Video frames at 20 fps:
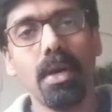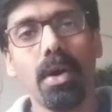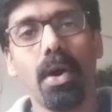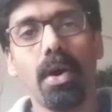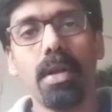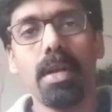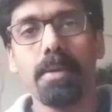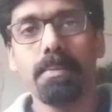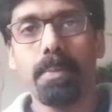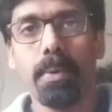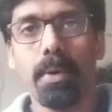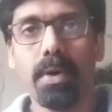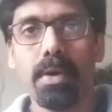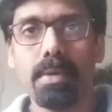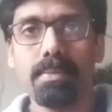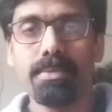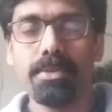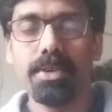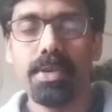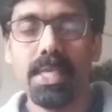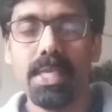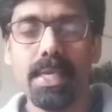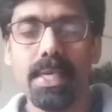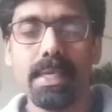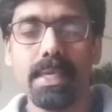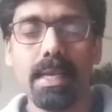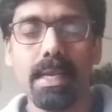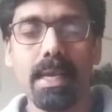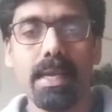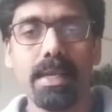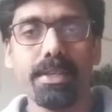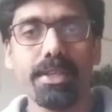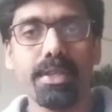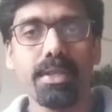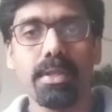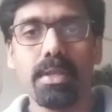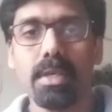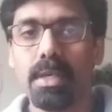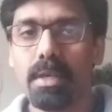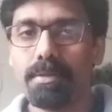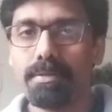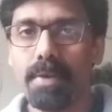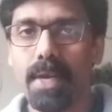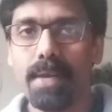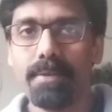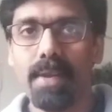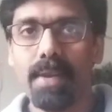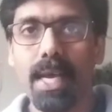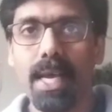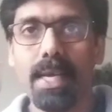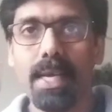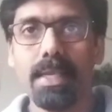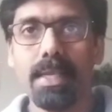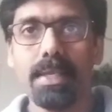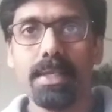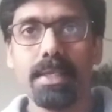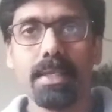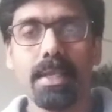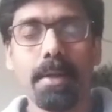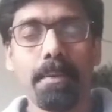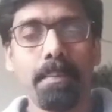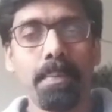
or a poem, 28 lines to 35 lines,